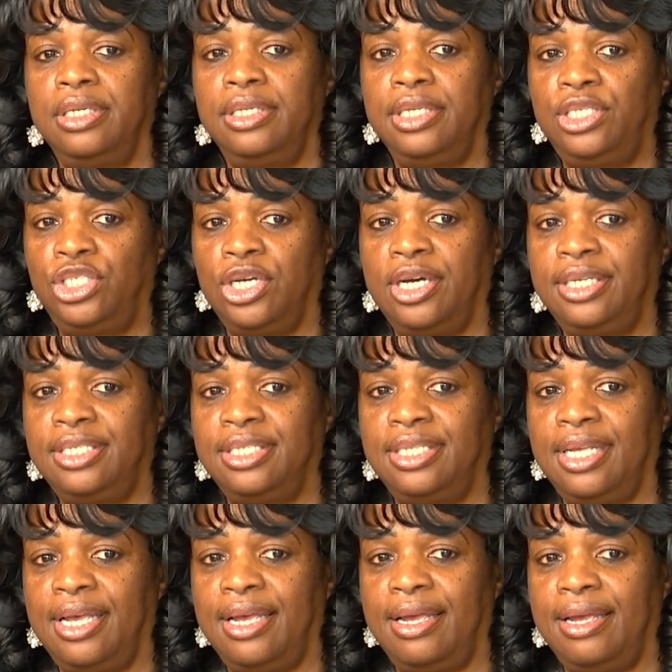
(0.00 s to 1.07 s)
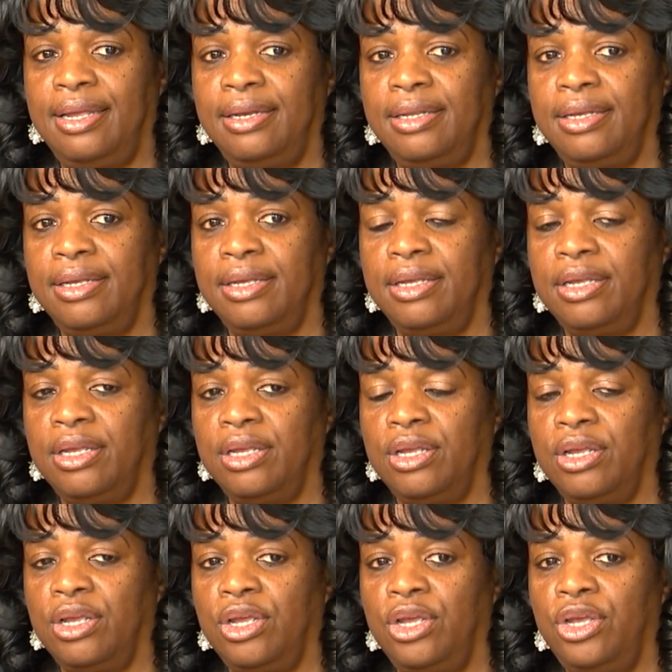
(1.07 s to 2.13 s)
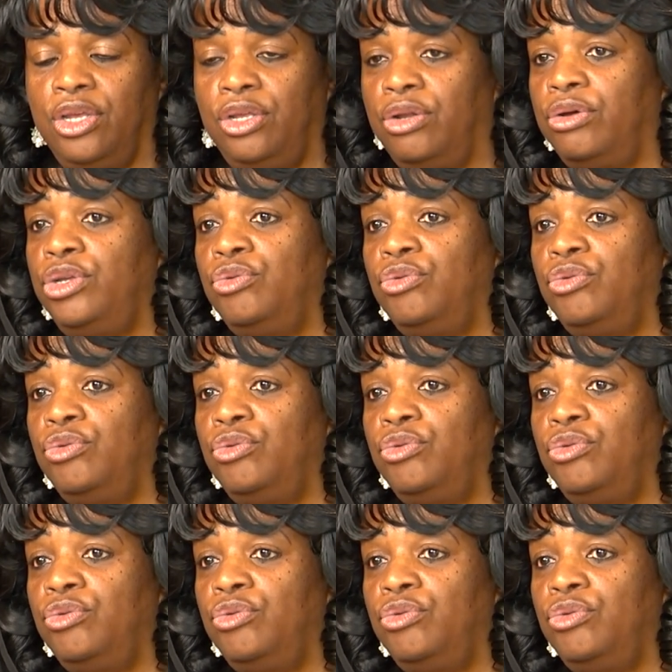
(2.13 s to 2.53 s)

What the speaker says: The judge said, you know,